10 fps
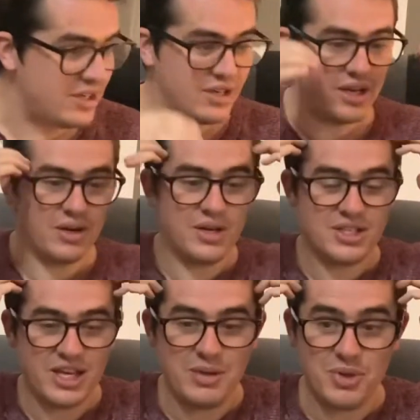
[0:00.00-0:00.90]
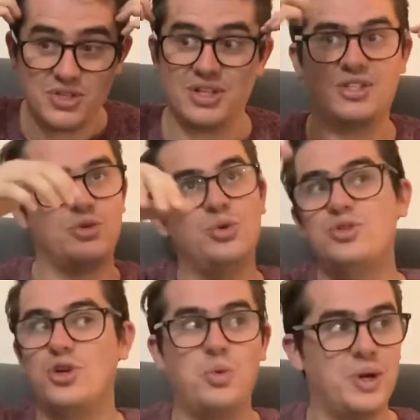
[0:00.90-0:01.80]
I'm going to say, because it's all
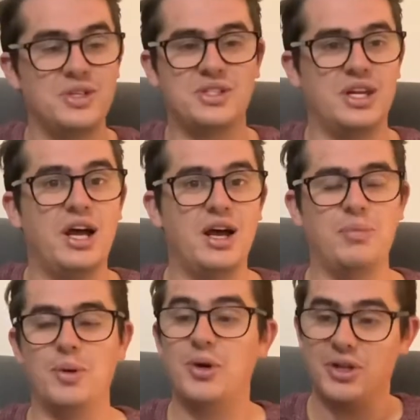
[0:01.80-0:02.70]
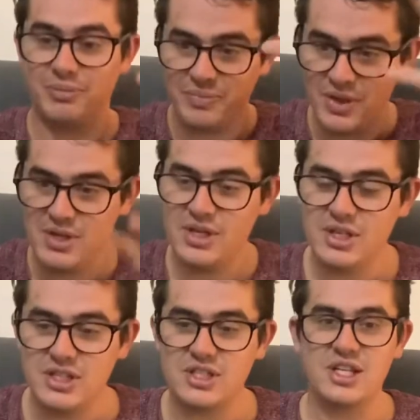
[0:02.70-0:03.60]
so well set up, I'm going to
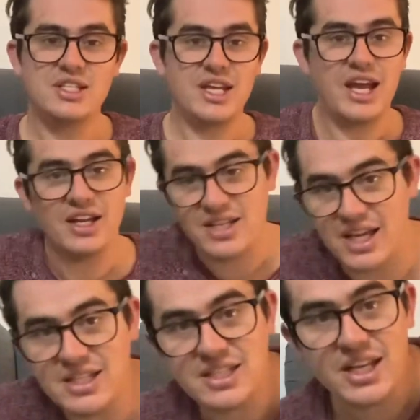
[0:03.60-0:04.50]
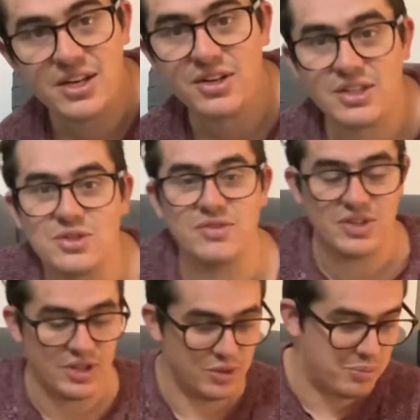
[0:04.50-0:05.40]
sit down, take a seat on a sort of
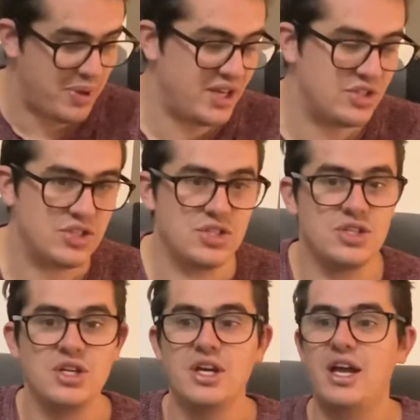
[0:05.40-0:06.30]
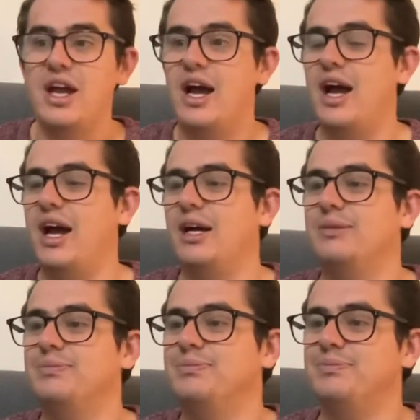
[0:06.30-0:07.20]
a little bench,
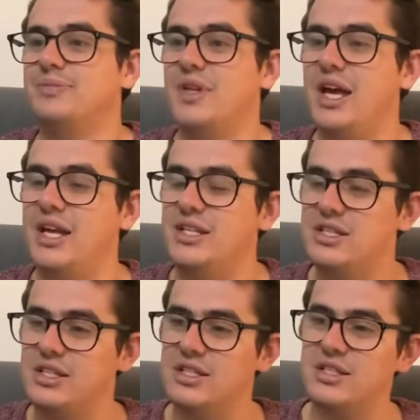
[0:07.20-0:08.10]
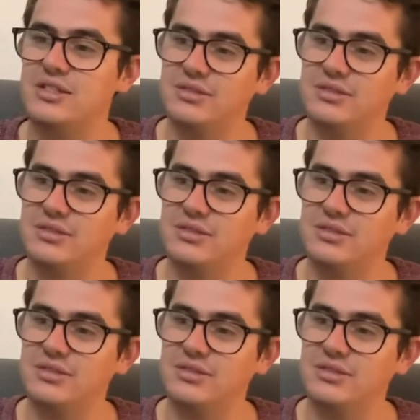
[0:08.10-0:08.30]
and just